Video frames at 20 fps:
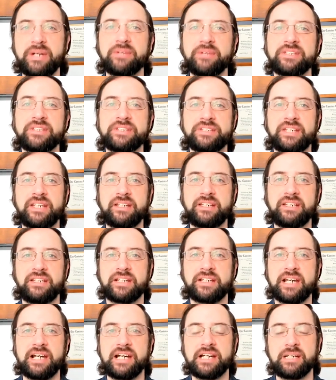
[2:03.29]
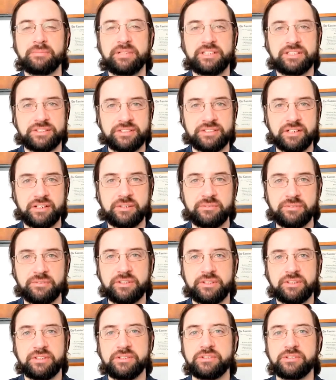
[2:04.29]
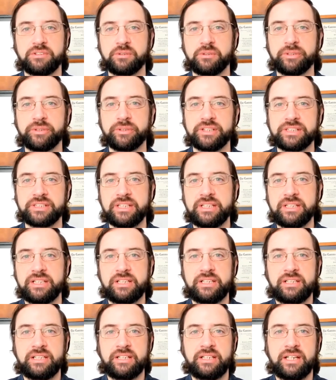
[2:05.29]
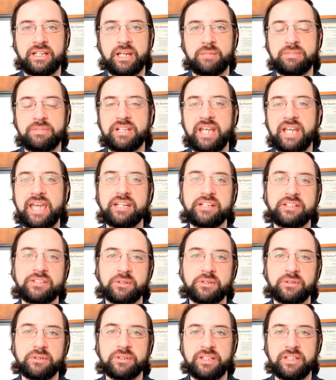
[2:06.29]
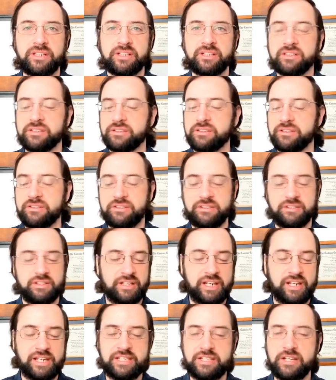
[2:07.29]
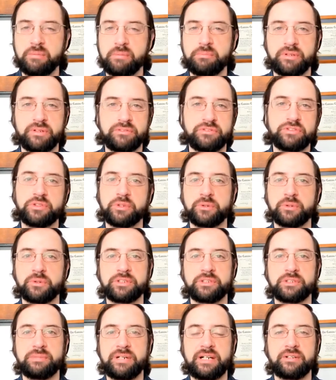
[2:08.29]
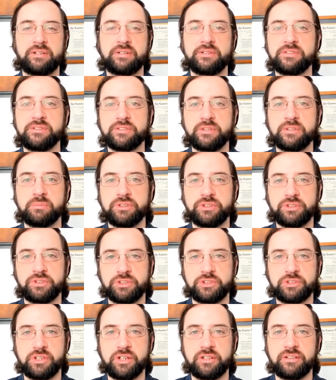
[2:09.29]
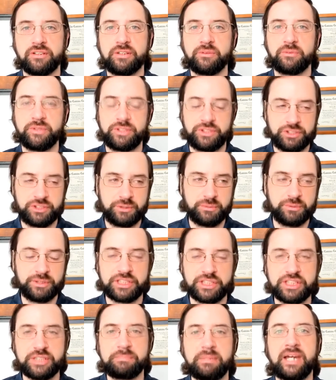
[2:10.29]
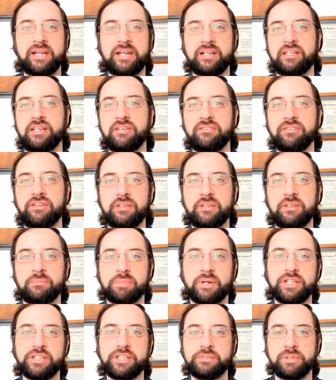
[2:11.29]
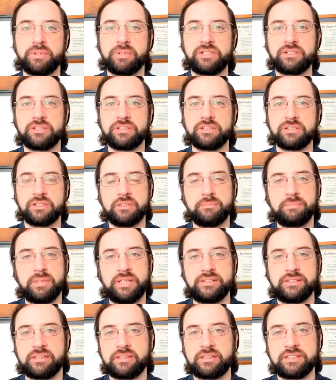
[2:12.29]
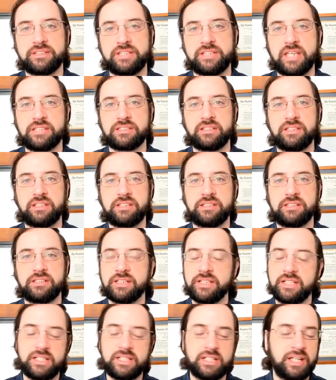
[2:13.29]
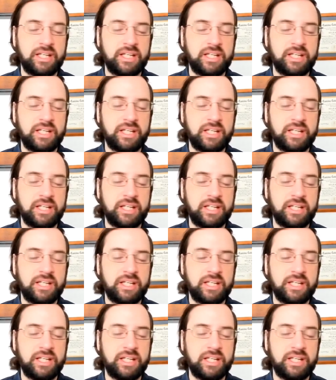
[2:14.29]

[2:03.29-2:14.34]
about the state of the economy, starting with consumers. I mean, anecdotally, you hear any number of stories about how consumers are struggling, which you would expect given the price pressures and the basic necessities,